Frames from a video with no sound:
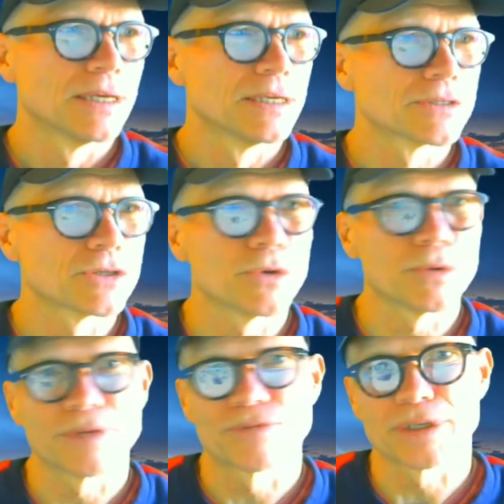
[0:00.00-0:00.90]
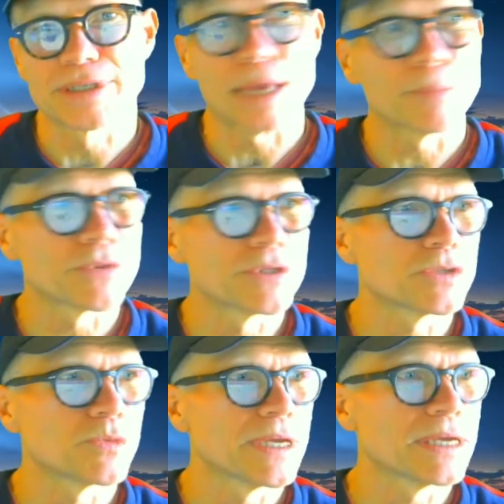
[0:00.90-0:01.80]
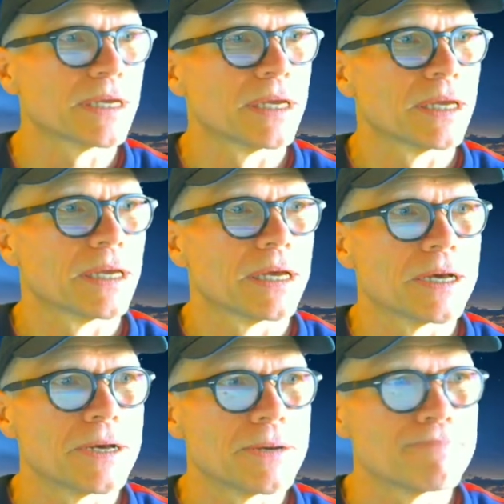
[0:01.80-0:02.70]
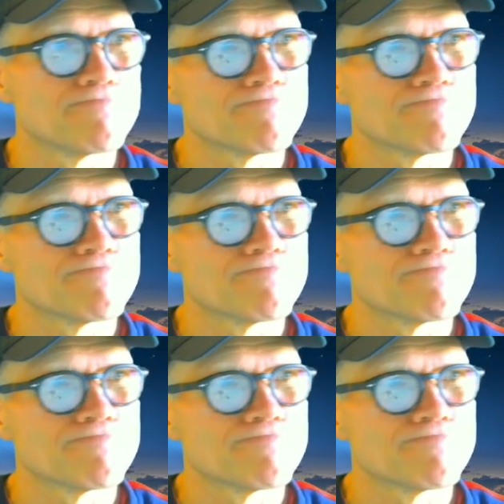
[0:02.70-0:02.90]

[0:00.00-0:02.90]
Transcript: So, for example, this week, the